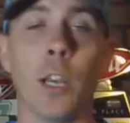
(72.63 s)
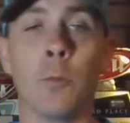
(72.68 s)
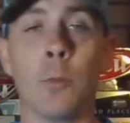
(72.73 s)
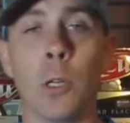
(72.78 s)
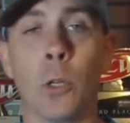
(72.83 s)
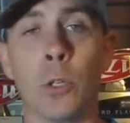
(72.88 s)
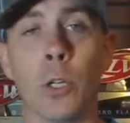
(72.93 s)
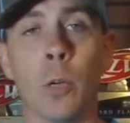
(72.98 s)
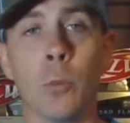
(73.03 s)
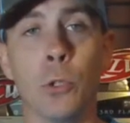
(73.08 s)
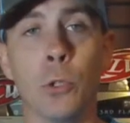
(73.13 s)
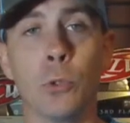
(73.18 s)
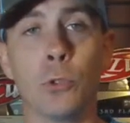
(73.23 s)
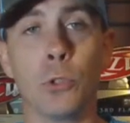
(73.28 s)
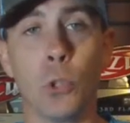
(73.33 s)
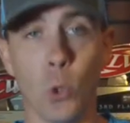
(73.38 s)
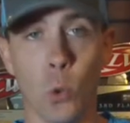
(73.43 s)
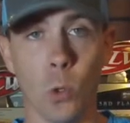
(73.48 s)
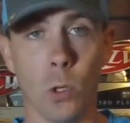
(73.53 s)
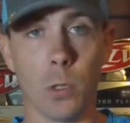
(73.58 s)
FLW
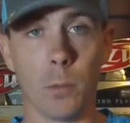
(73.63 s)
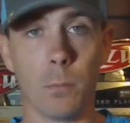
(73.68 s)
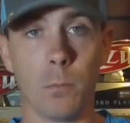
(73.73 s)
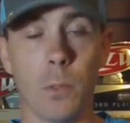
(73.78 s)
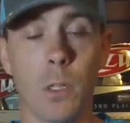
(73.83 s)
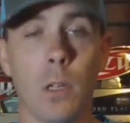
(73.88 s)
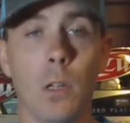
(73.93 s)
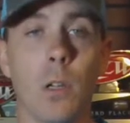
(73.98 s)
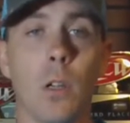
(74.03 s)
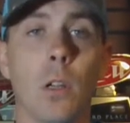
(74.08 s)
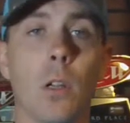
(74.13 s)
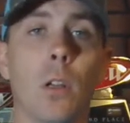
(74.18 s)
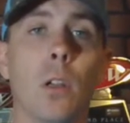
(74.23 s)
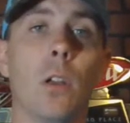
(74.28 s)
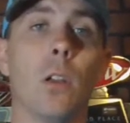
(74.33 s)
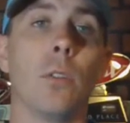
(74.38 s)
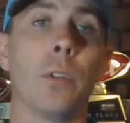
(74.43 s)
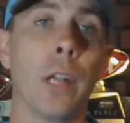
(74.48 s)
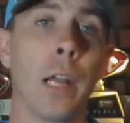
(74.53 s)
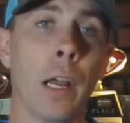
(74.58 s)
Tour.
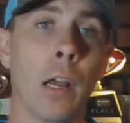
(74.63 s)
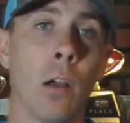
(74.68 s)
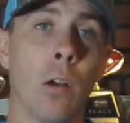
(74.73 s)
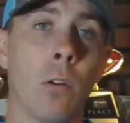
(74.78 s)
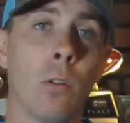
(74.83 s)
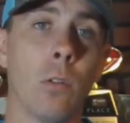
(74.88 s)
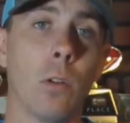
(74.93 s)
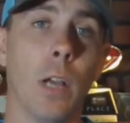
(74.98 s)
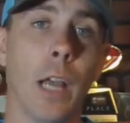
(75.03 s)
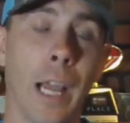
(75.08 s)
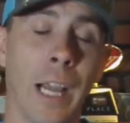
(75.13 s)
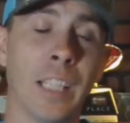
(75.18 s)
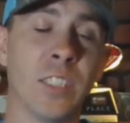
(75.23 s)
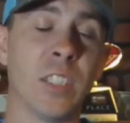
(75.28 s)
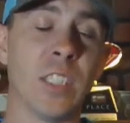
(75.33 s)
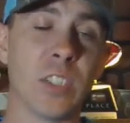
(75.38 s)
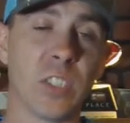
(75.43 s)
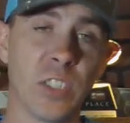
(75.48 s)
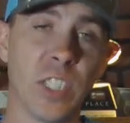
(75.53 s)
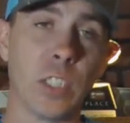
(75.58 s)
Now, as
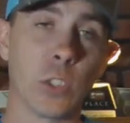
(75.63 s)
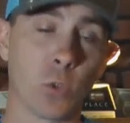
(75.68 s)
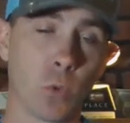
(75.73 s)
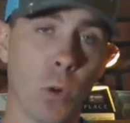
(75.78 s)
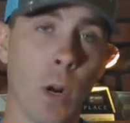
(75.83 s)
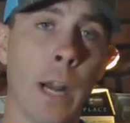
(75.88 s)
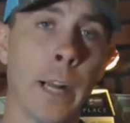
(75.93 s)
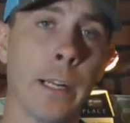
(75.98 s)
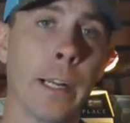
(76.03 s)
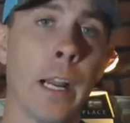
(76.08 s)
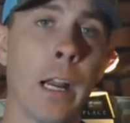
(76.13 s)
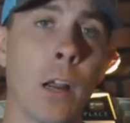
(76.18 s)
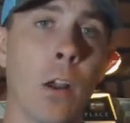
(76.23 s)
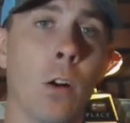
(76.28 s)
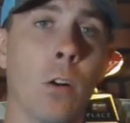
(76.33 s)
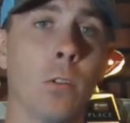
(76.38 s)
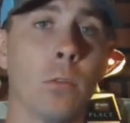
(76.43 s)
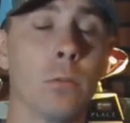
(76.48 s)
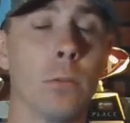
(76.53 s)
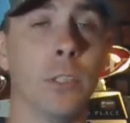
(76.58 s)
it sits right
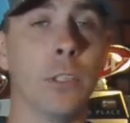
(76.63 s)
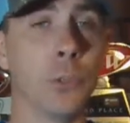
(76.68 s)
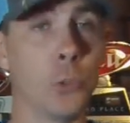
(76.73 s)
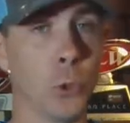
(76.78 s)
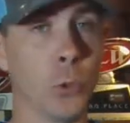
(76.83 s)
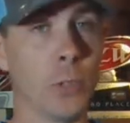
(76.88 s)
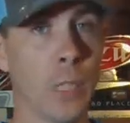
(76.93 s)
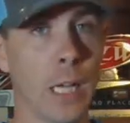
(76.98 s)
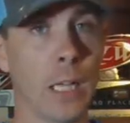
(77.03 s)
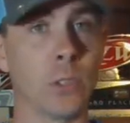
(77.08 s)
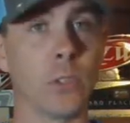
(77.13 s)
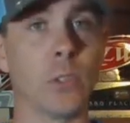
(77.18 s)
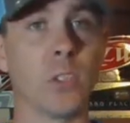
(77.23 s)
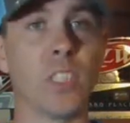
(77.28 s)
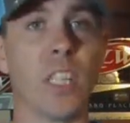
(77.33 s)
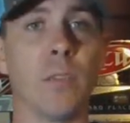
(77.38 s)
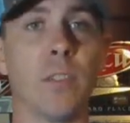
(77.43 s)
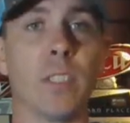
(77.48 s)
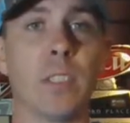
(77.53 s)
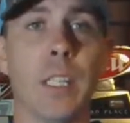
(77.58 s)
now in
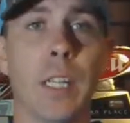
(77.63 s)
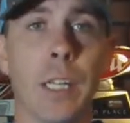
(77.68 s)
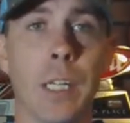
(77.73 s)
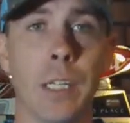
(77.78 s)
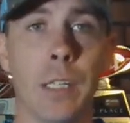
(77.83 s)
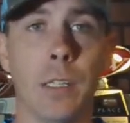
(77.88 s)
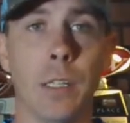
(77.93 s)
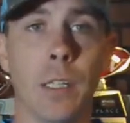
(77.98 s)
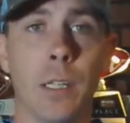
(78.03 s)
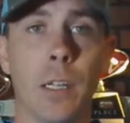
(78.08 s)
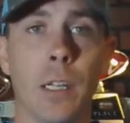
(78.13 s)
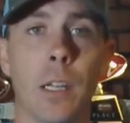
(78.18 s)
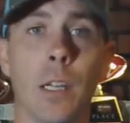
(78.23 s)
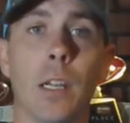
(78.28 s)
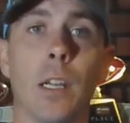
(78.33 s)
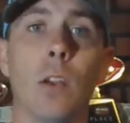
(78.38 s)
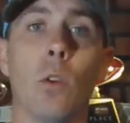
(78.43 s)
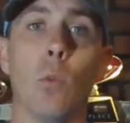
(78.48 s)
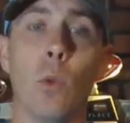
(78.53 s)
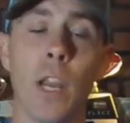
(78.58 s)
2017,
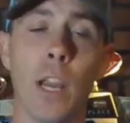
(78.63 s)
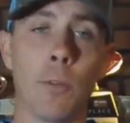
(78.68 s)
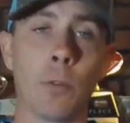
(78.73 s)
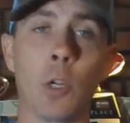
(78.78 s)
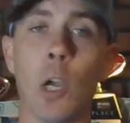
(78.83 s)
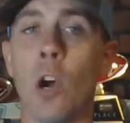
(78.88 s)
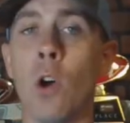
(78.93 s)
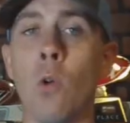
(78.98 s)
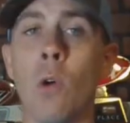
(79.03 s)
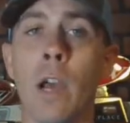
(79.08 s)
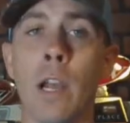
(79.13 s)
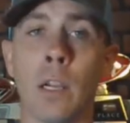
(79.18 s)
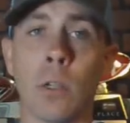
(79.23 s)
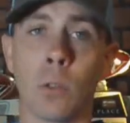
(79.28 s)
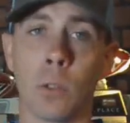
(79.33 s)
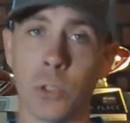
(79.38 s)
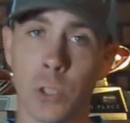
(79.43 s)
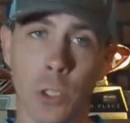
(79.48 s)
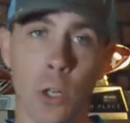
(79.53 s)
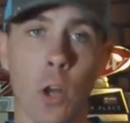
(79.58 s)
we have
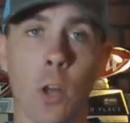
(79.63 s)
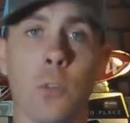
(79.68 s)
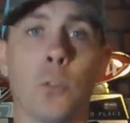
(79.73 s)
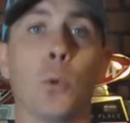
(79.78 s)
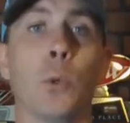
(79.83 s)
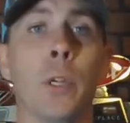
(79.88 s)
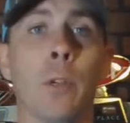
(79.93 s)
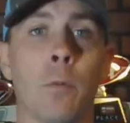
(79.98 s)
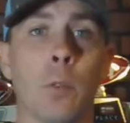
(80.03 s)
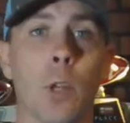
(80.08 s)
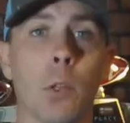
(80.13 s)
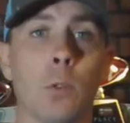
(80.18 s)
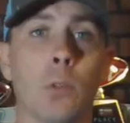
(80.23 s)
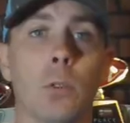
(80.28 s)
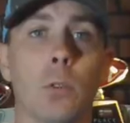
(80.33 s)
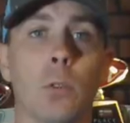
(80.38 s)
co-anglers in all three of those.